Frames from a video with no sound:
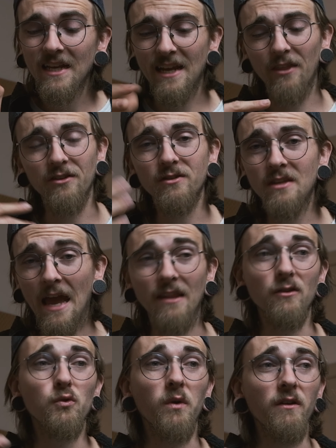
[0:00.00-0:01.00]
Now the 10
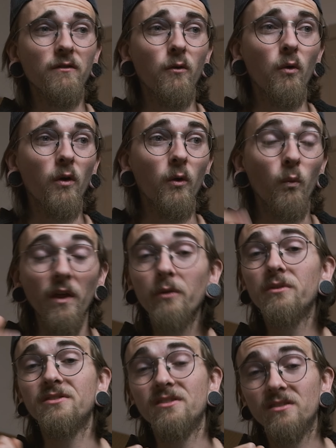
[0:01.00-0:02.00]
to 24
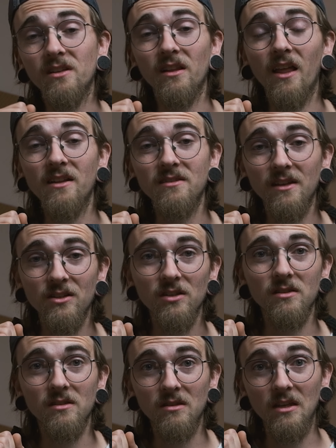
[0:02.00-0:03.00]
weather-resistant lens that
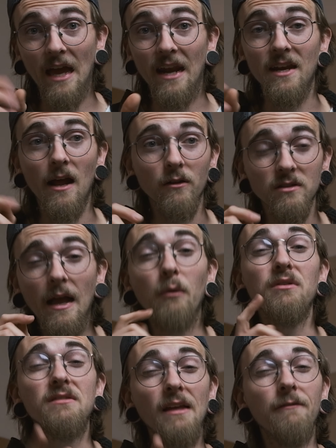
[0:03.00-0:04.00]
just got announced, I
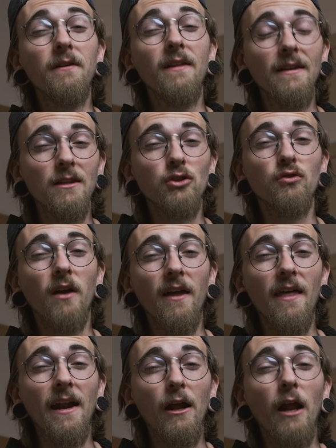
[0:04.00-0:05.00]
would definitely like to try
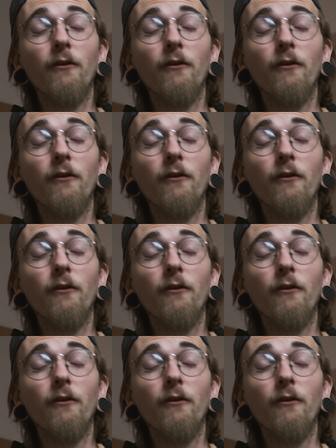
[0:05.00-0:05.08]
that out.